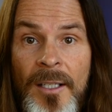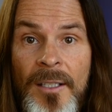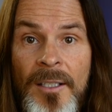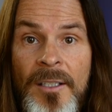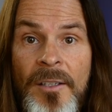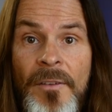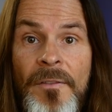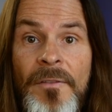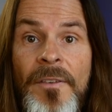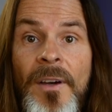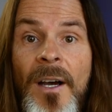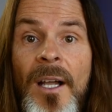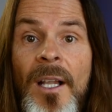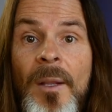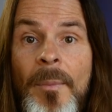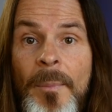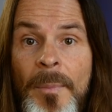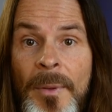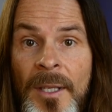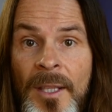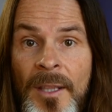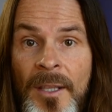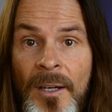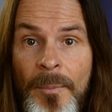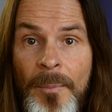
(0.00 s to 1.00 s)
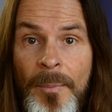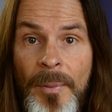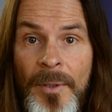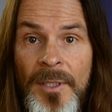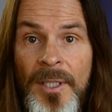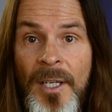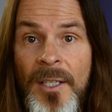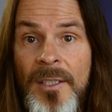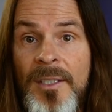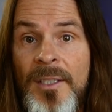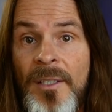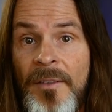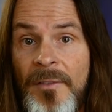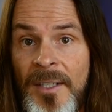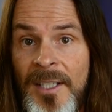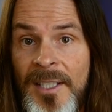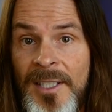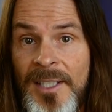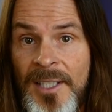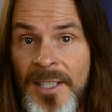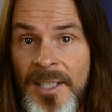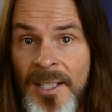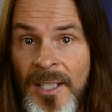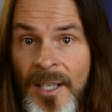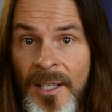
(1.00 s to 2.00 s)
developing their productivity
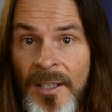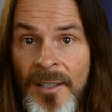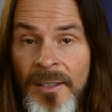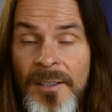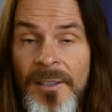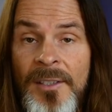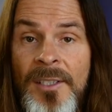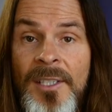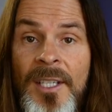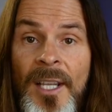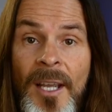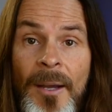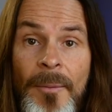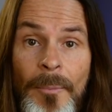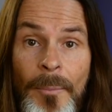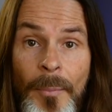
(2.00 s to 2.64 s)
skills